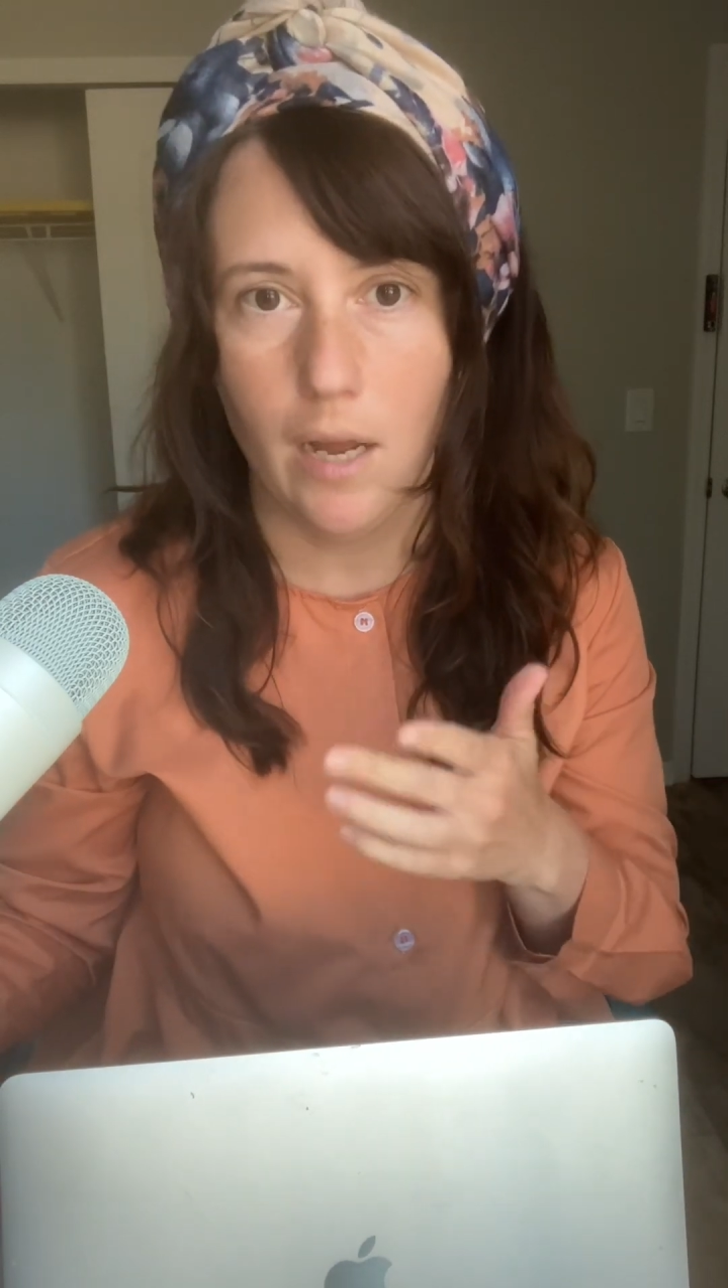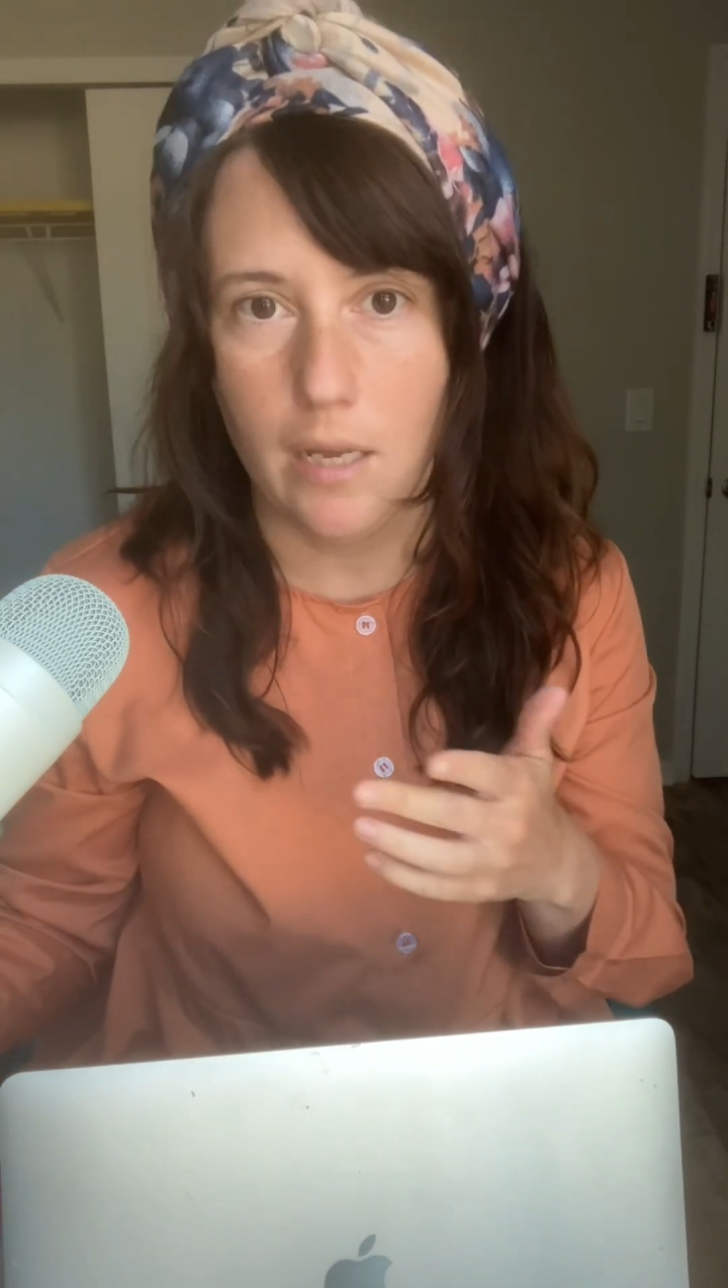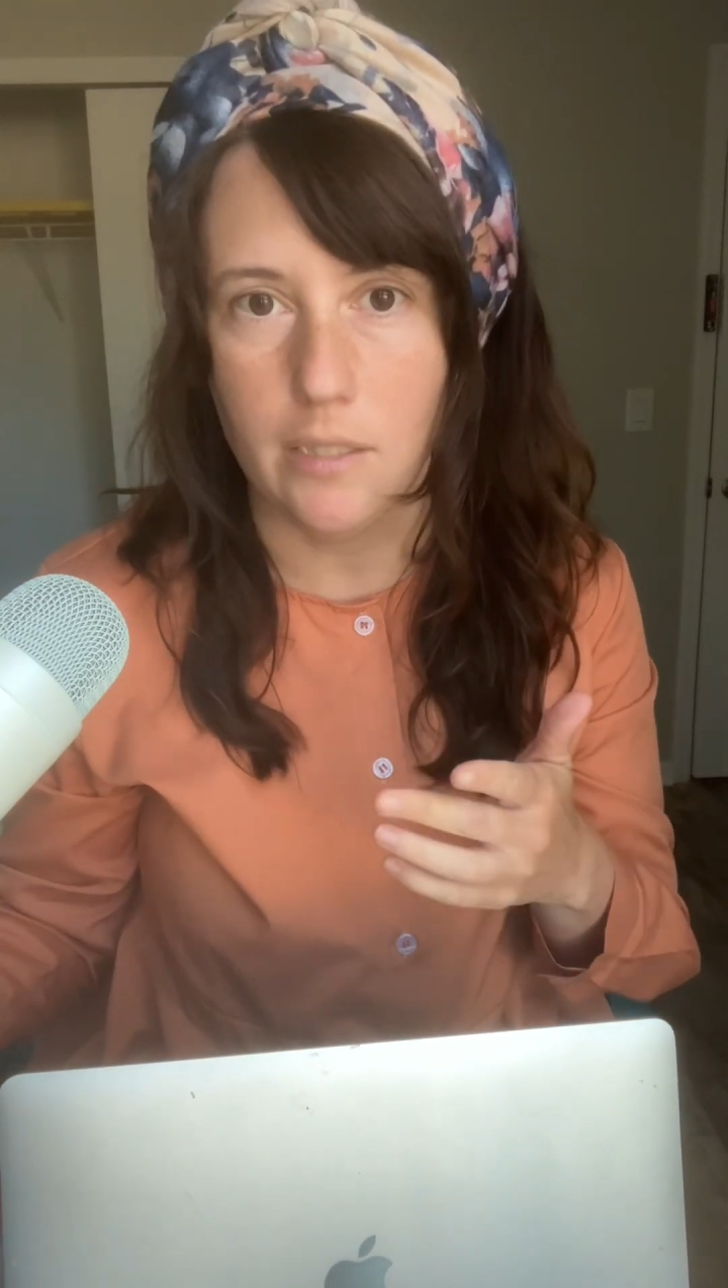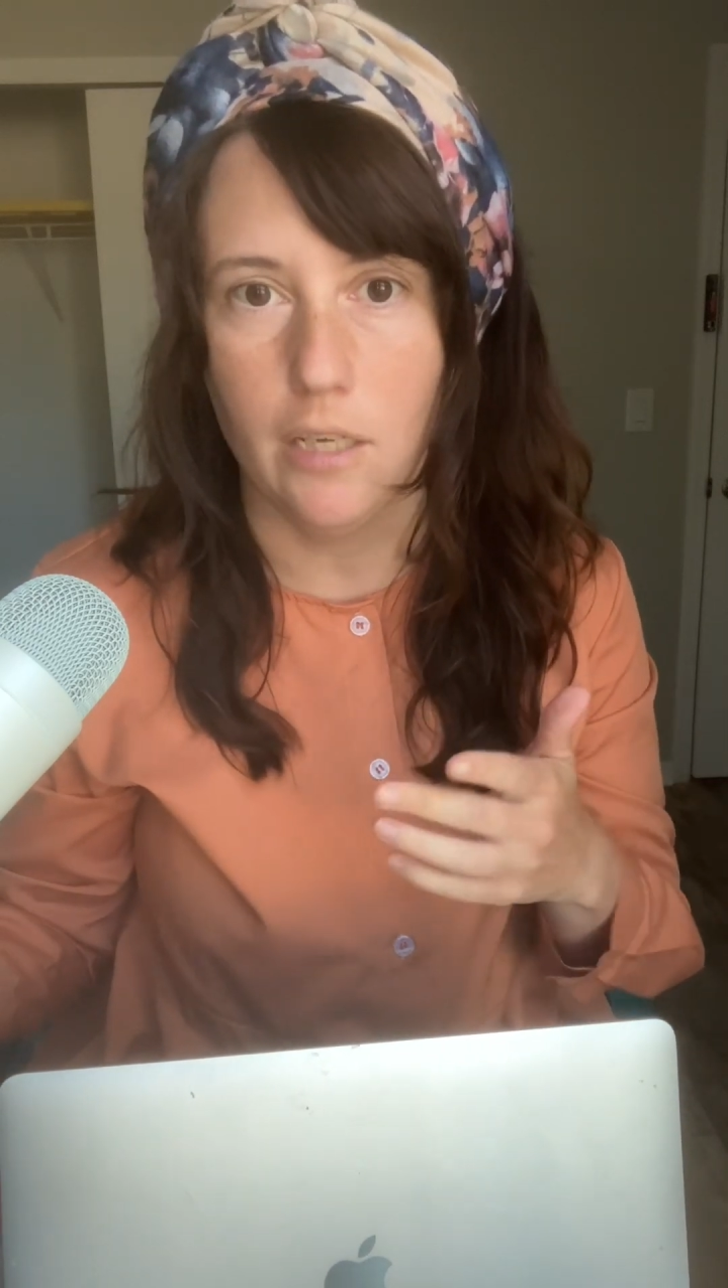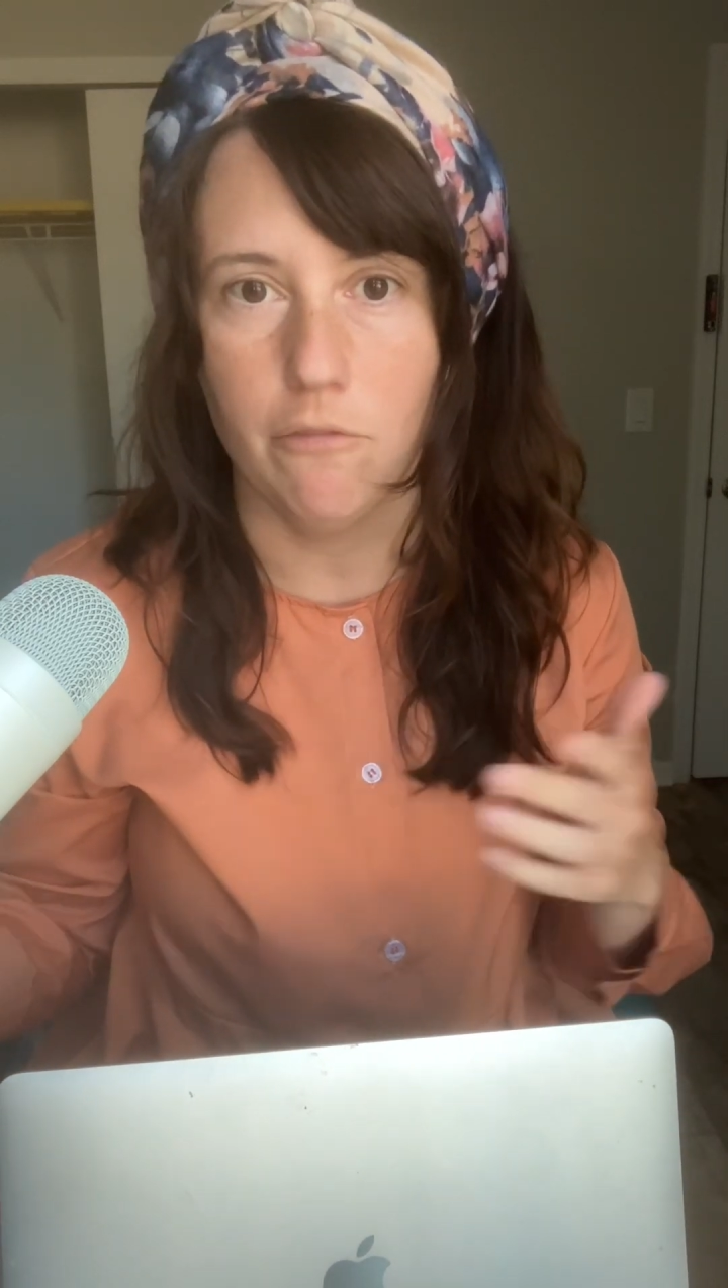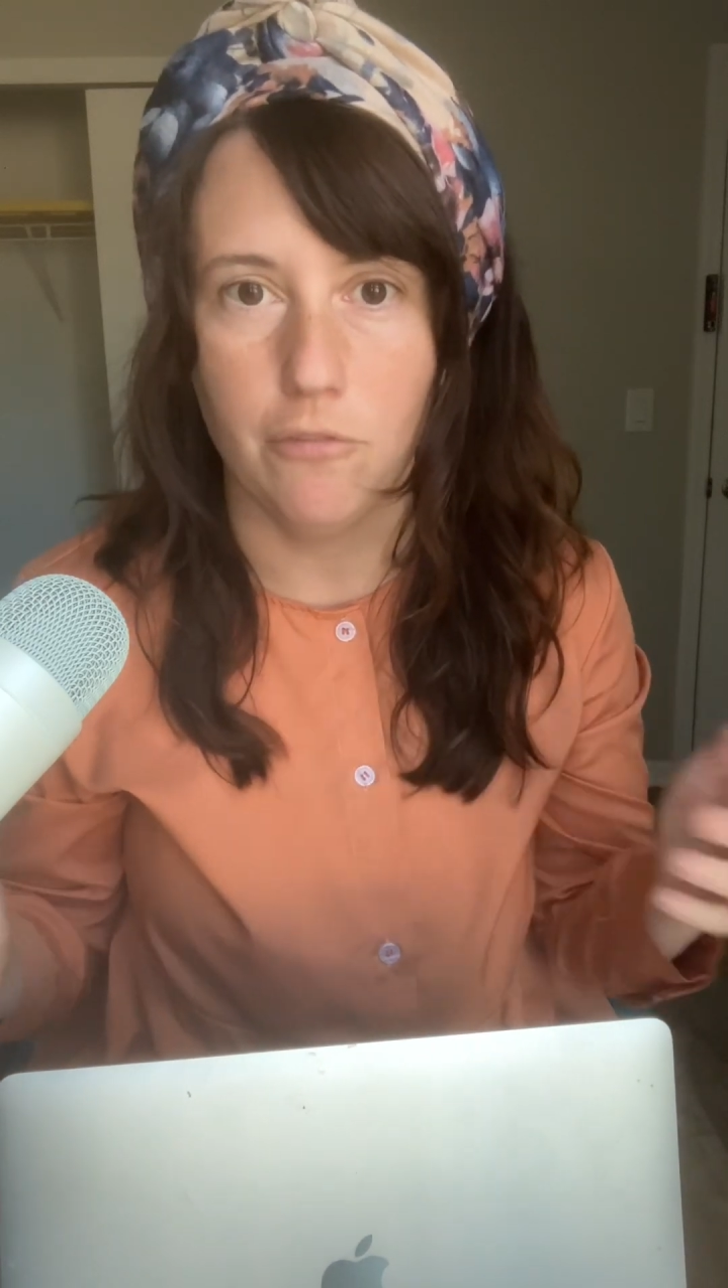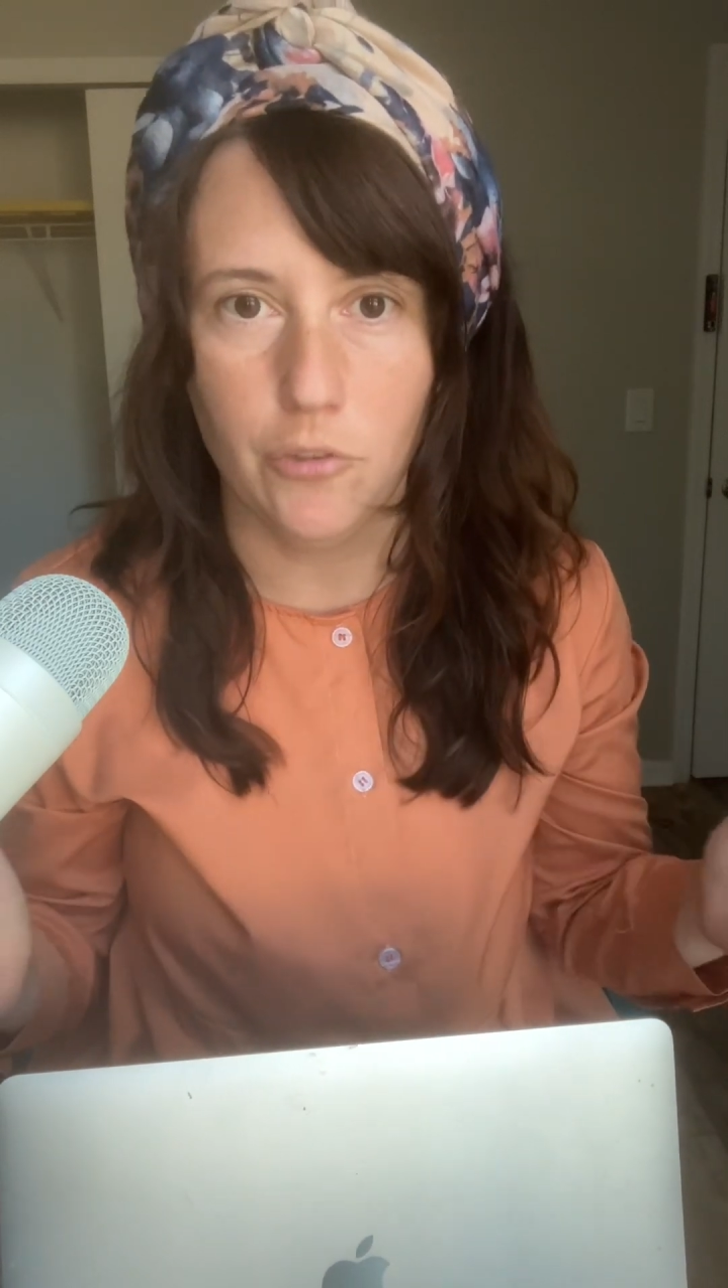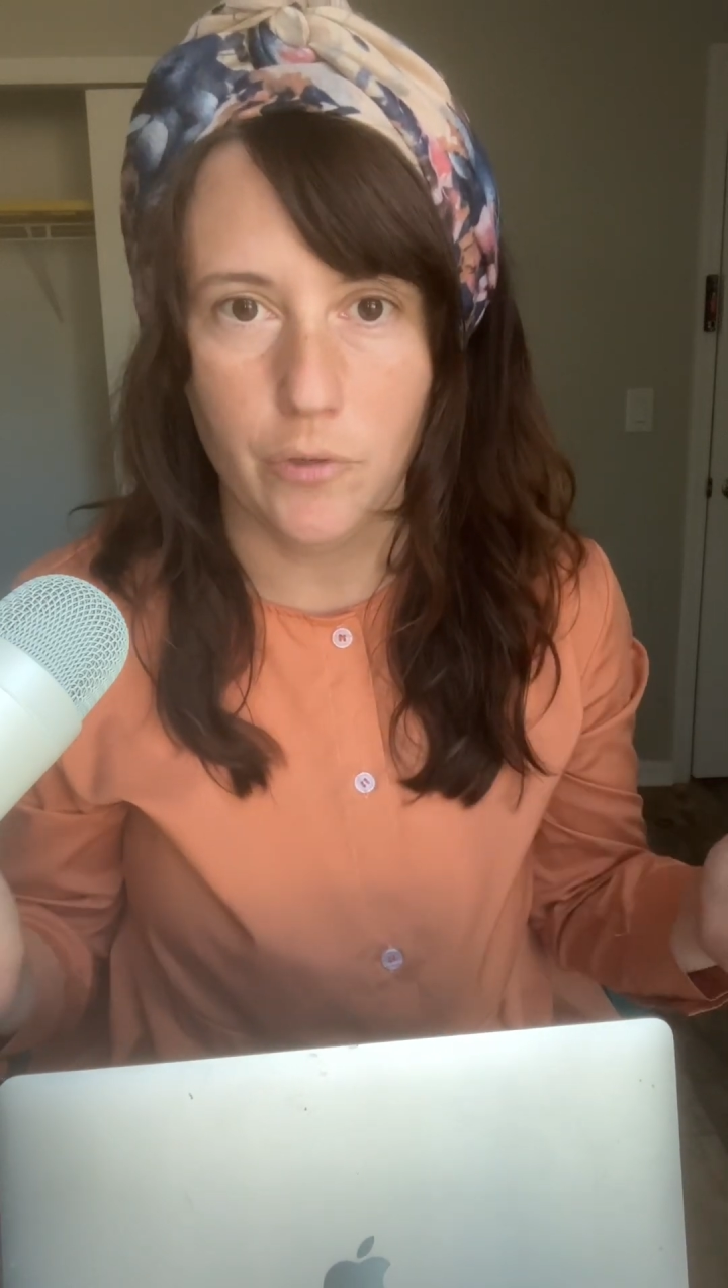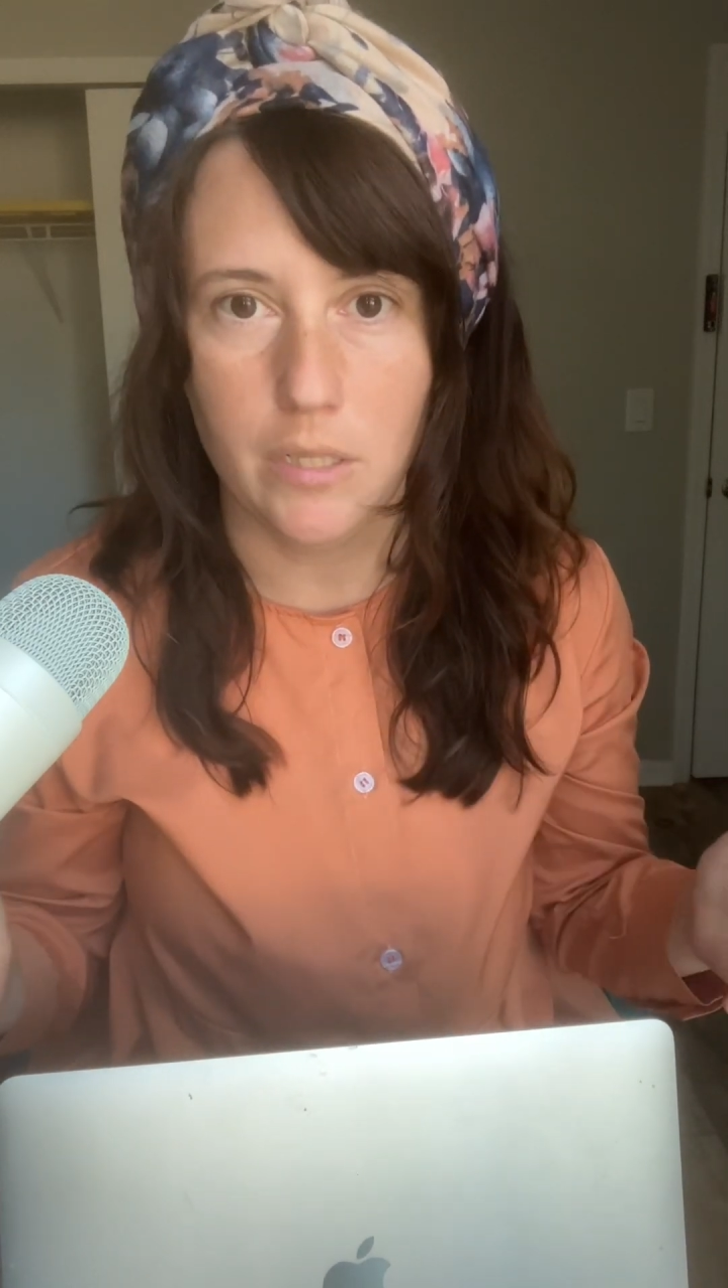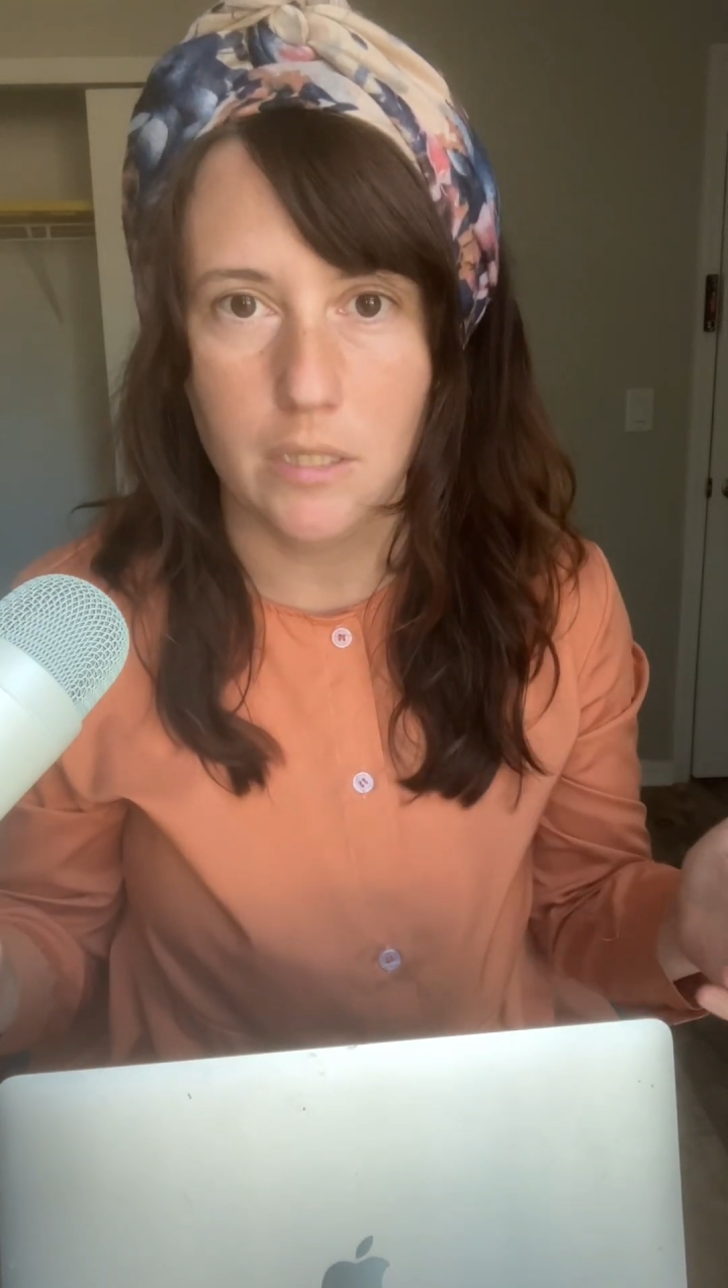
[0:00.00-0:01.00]
as
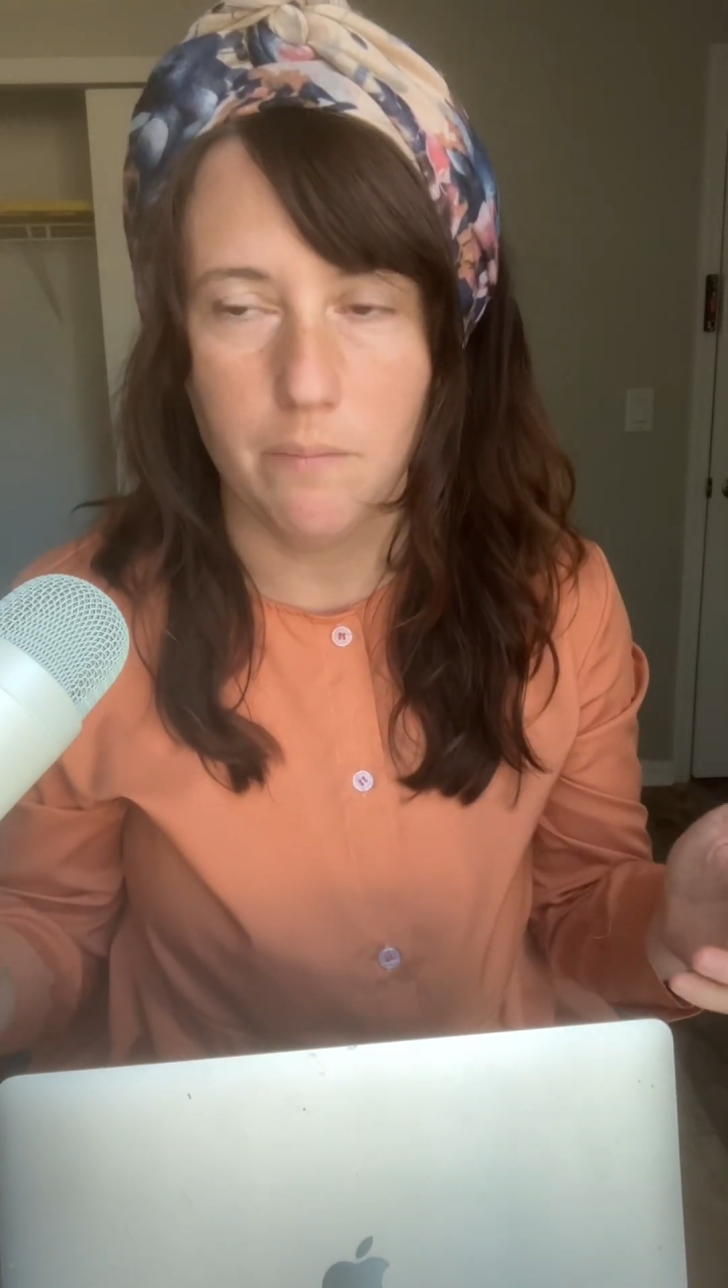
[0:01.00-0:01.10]
influenced